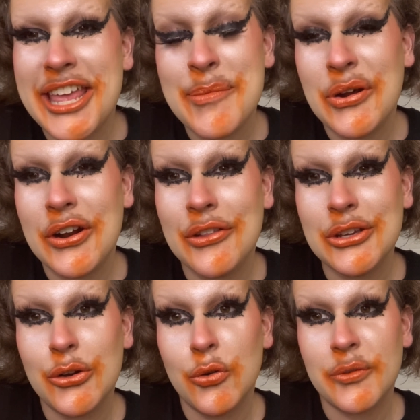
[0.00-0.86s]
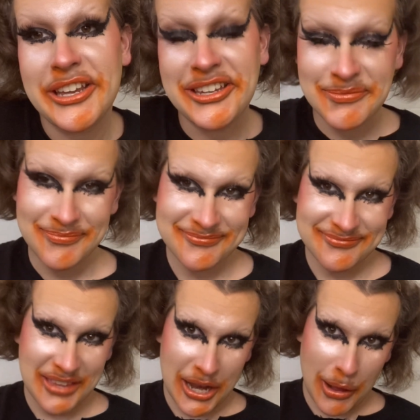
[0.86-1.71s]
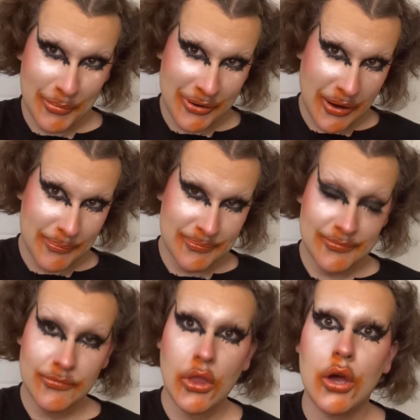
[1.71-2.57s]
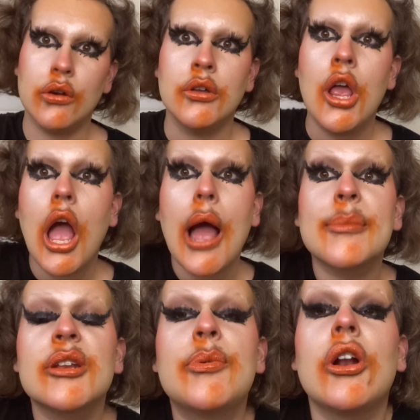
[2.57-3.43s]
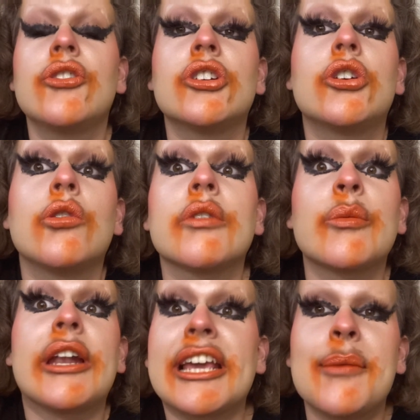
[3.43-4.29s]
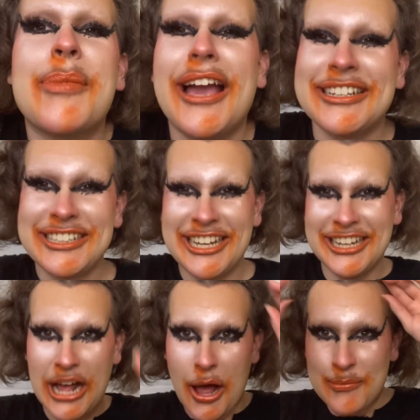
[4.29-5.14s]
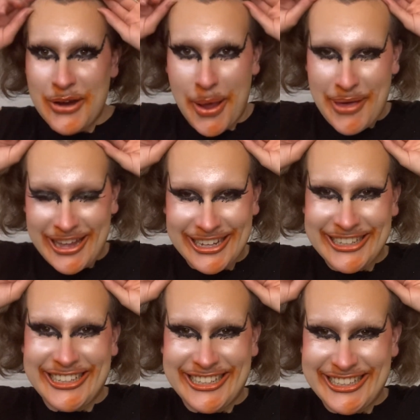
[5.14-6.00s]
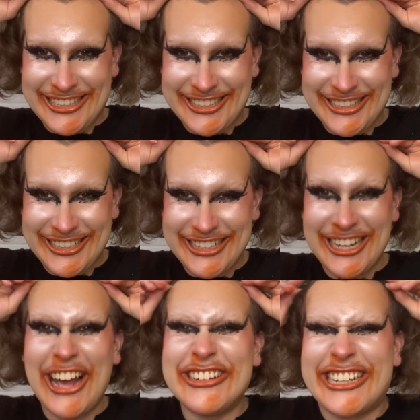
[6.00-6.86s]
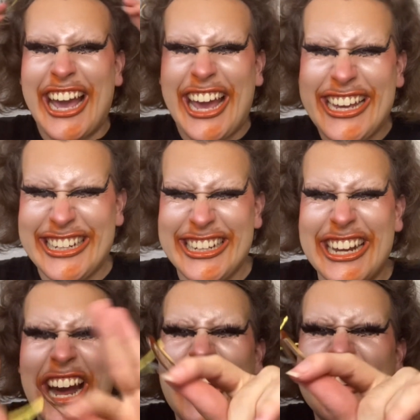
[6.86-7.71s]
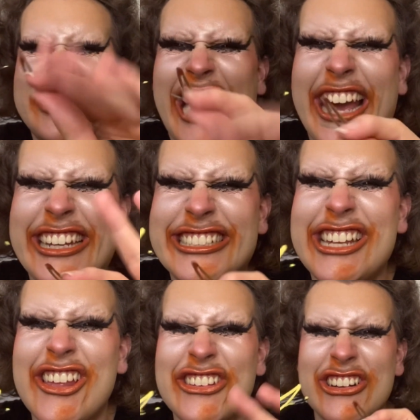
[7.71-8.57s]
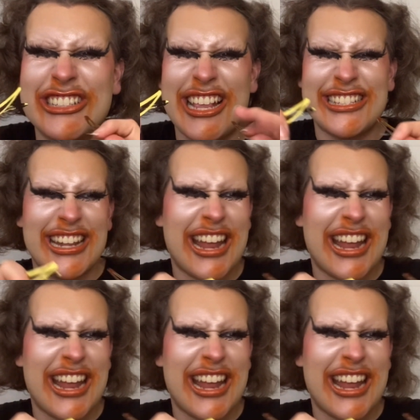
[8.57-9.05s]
then put on the jewelry. And I'll be right. Oh, I'm going to put on the jewelry when I get back. I'll be right back. Okay. Tell the girls I said